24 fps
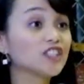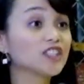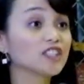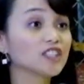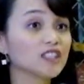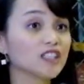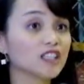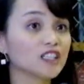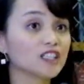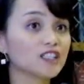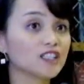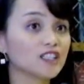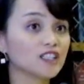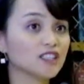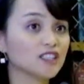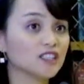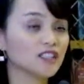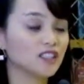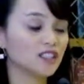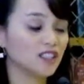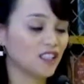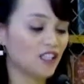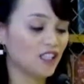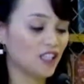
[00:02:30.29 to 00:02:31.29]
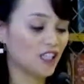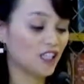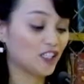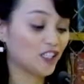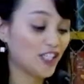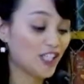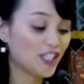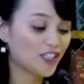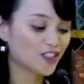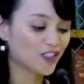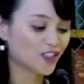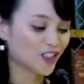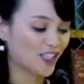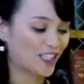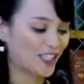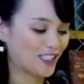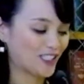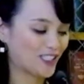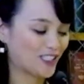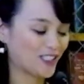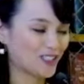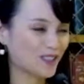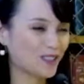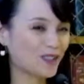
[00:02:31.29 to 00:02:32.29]
us
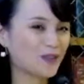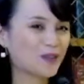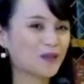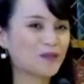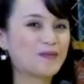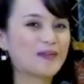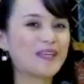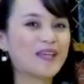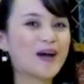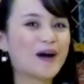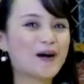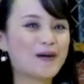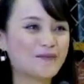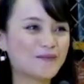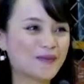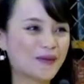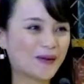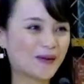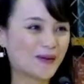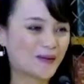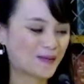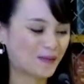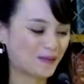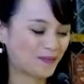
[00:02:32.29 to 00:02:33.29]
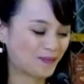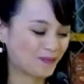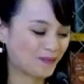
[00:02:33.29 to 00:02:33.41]
to be humble.